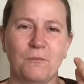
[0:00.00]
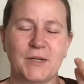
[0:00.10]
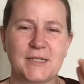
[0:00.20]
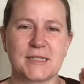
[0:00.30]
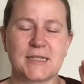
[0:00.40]

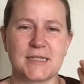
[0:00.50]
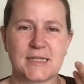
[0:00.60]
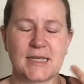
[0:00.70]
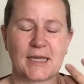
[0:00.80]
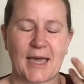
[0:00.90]
But it's to
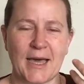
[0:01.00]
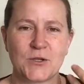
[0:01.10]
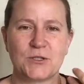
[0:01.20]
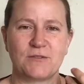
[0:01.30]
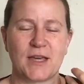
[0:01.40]
sink
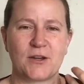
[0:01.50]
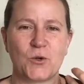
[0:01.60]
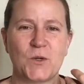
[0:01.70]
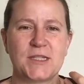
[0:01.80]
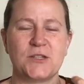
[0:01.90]
out of that
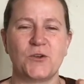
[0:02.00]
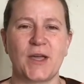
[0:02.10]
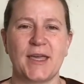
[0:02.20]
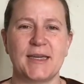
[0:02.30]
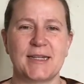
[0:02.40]
noise in your
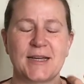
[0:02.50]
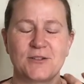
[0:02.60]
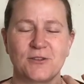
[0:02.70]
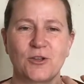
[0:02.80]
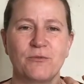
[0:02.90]
head, out
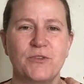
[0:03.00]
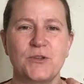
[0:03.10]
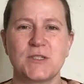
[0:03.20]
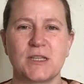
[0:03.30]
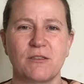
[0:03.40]
of the
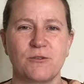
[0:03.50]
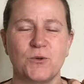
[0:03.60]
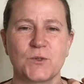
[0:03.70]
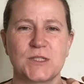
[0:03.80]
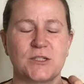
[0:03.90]
confusing
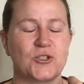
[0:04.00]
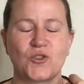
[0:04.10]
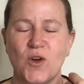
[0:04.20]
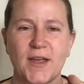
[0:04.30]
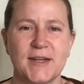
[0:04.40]
thoughts that are
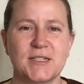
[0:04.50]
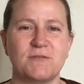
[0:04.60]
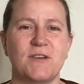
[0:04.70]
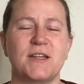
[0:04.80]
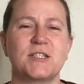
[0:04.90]
trying to
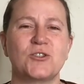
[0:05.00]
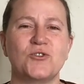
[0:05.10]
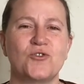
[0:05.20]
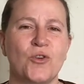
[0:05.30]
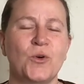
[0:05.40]
find
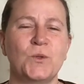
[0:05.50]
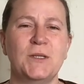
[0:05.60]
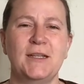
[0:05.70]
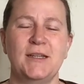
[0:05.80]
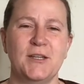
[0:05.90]
control,
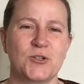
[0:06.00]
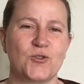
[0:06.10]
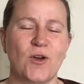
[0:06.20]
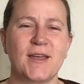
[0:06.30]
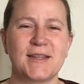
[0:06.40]

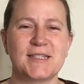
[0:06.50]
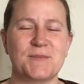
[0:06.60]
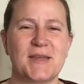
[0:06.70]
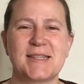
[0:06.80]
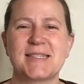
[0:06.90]
trying to
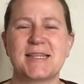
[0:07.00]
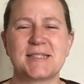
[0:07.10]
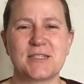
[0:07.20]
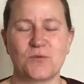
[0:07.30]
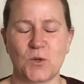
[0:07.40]
make
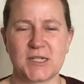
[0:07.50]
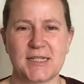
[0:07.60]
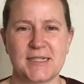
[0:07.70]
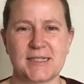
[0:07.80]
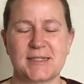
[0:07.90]
sense of what
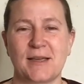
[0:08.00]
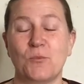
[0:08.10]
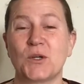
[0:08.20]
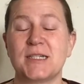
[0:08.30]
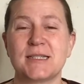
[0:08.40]
is and
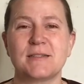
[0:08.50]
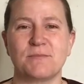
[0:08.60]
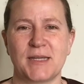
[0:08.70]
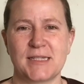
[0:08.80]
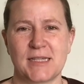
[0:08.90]
what doesn't
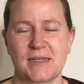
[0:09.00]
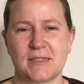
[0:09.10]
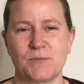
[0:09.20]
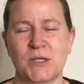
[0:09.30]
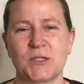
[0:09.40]
make
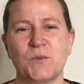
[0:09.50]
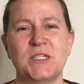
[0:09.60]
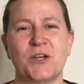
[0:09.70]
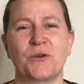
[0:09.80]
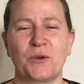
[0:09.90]
sense because we
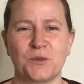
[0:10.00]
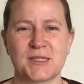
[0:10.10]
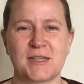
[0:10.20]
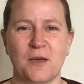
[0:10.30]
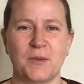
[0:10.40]
don't know
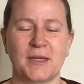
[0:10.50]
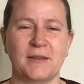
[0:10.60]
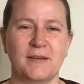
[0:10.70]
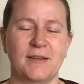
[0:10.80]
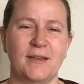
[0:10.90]
what's coming.
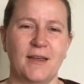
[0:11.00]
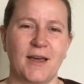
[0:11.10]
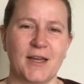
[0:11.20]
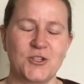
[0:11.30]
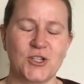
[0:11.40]

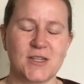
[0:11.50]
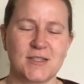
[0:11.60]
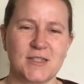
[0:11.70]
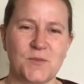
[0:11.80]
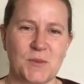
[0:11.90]
And
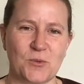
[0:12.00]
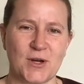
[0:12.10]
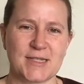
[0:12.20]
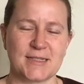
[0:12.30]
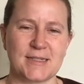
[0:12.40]
just to be
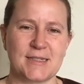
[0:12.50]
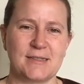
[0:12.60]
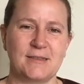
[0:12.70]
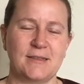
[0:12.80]
present.